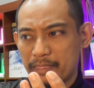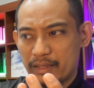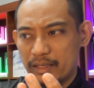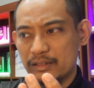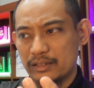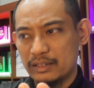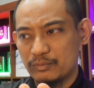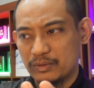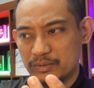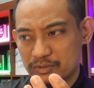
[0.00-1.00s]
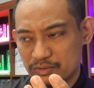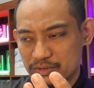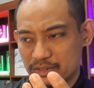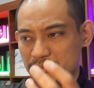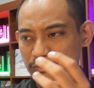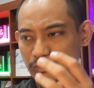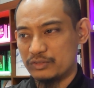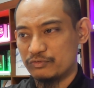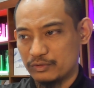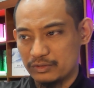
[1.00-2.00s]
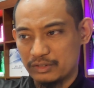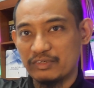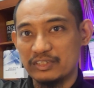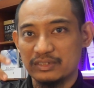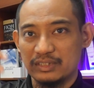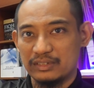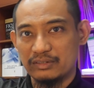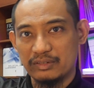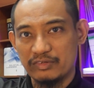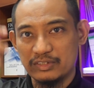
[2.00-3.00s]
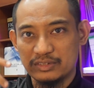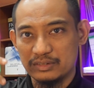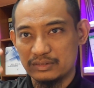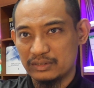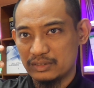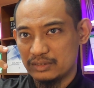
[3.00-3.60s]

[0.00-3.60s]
And then Muhammad sallallahu alaihi wasallam wait for revelation, and the revelation